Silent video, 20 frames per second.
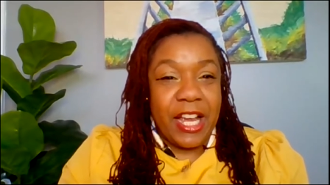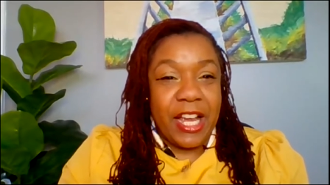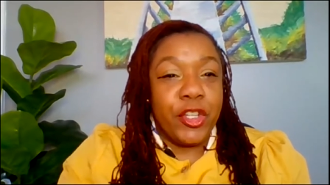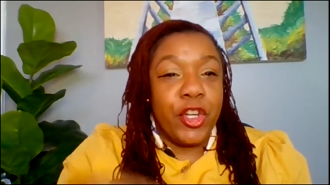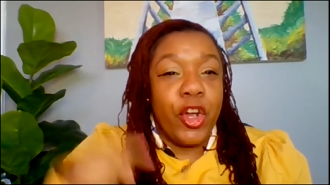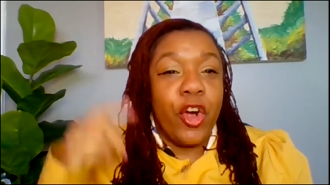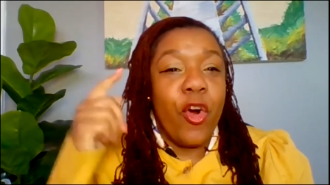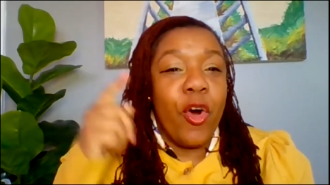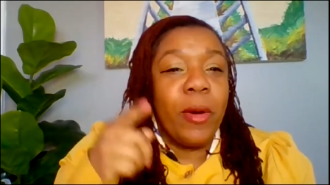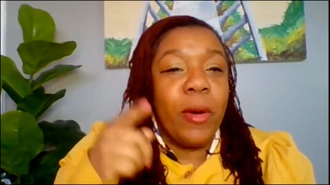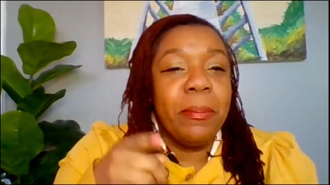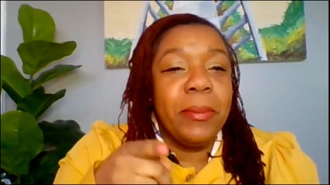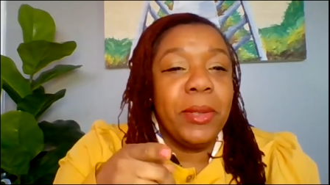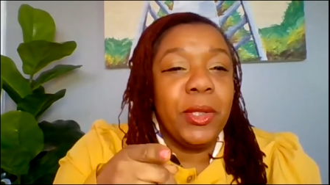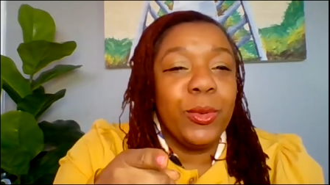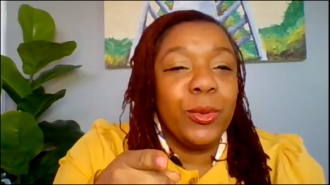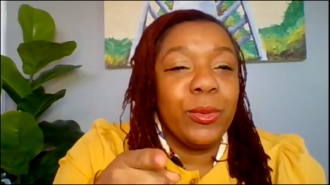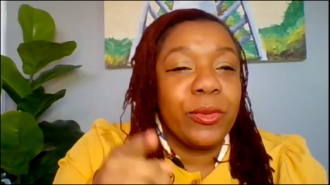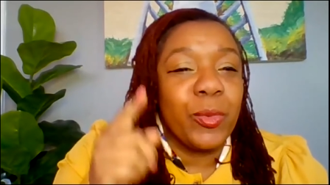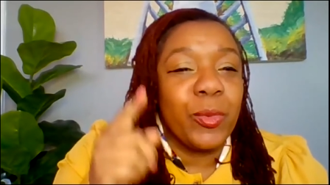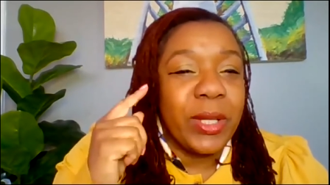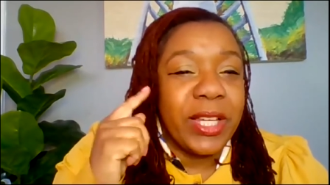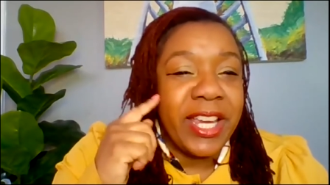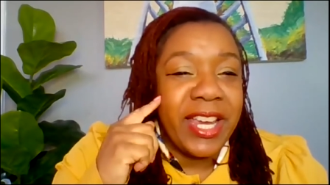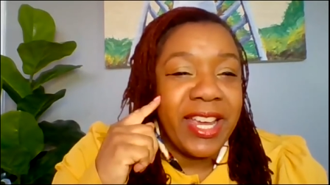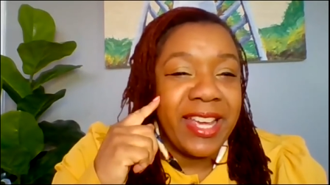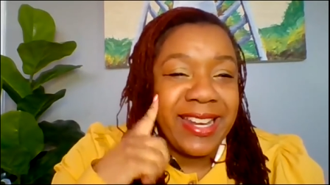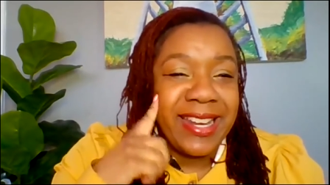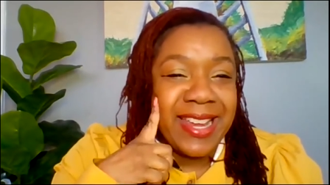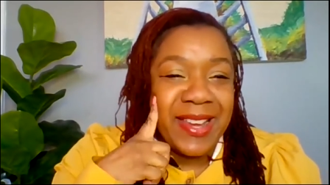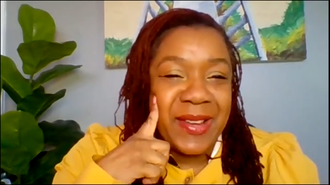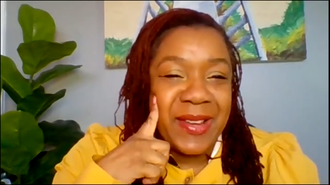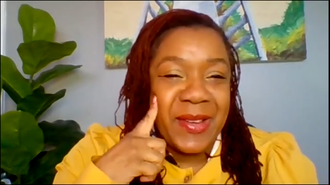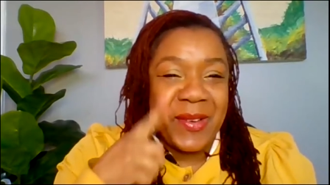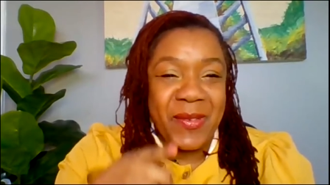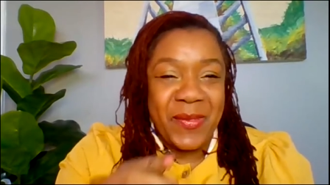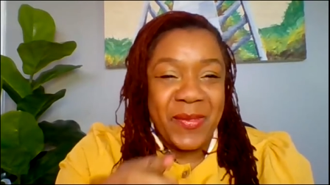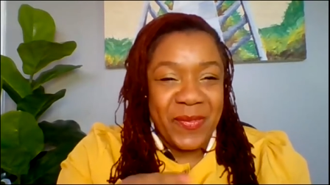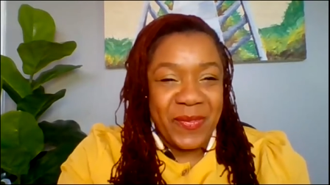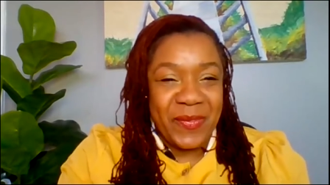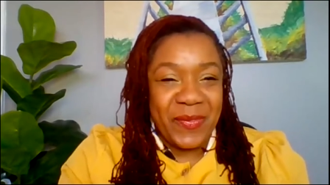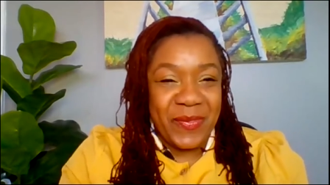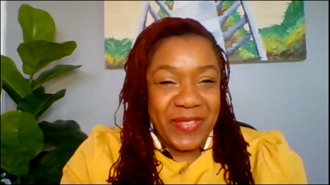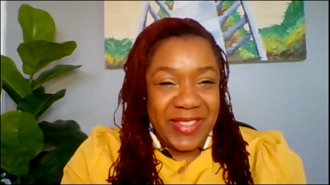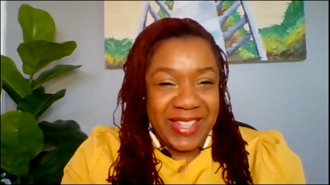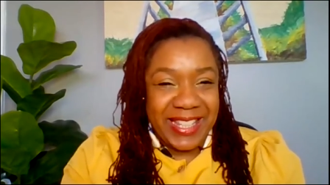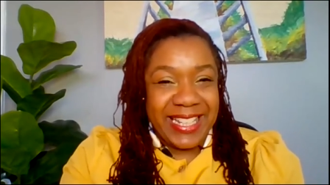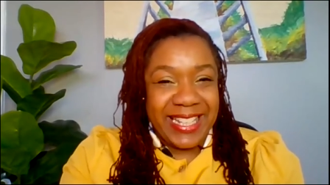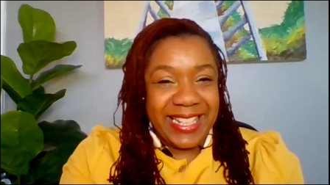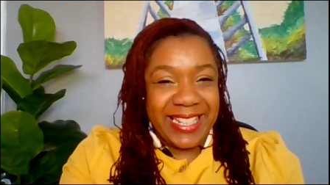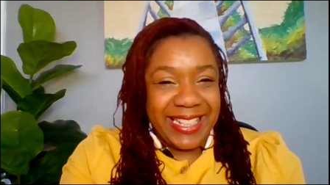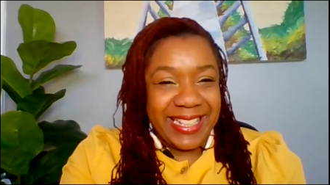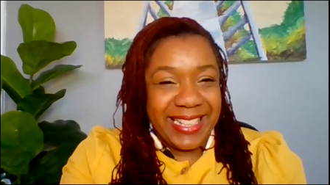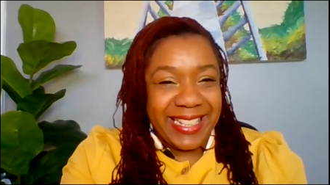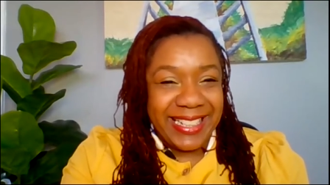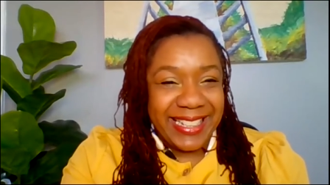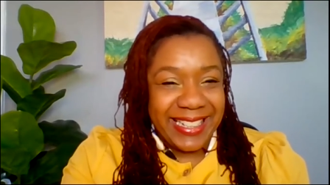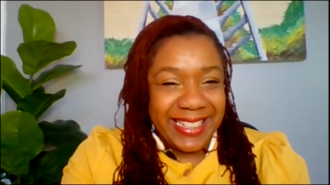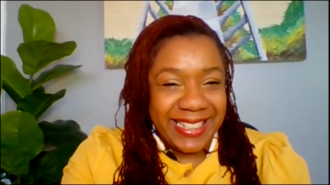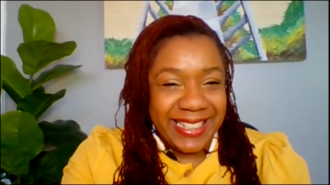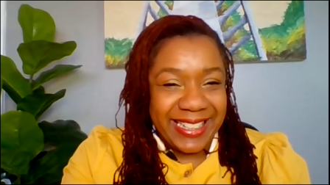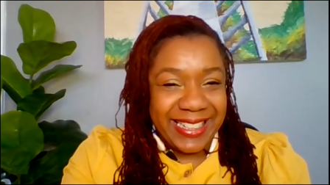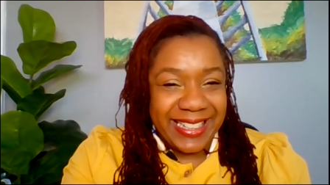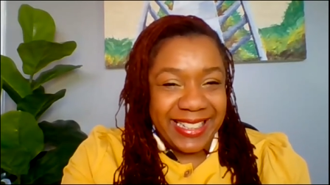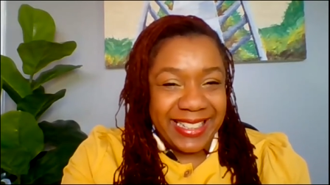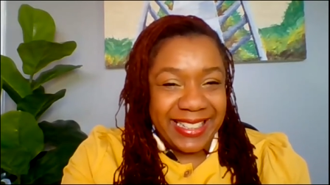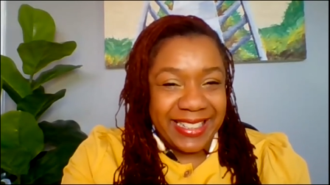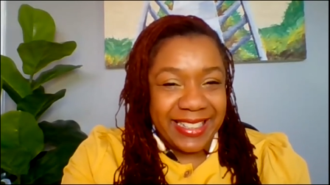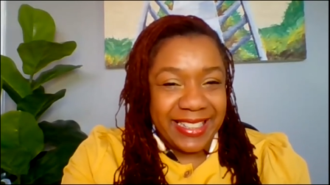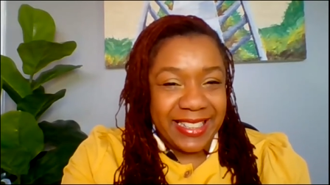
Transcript: You're on mute. We can't hear you.